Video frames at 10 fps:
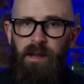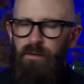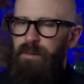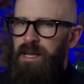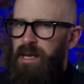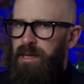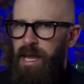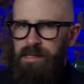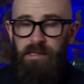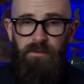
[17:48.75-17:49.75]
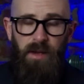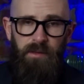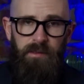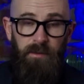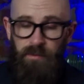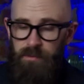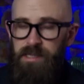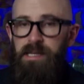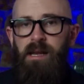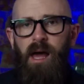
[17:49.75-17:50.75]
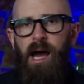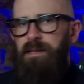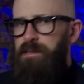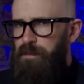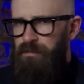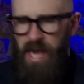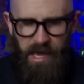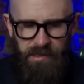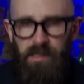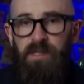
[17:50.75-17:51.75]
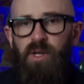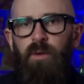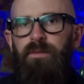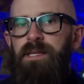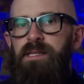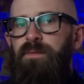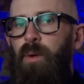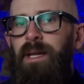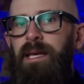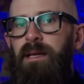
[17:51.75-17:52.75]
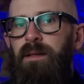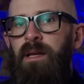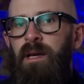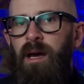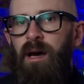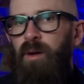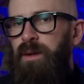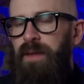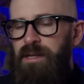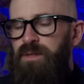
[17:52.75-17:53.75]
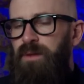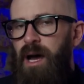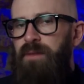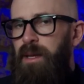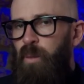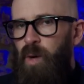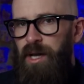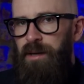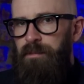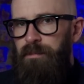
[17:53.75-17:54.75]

there have been cases of everything from sea lions to bears to dolphins falling ill uh, with H5N1.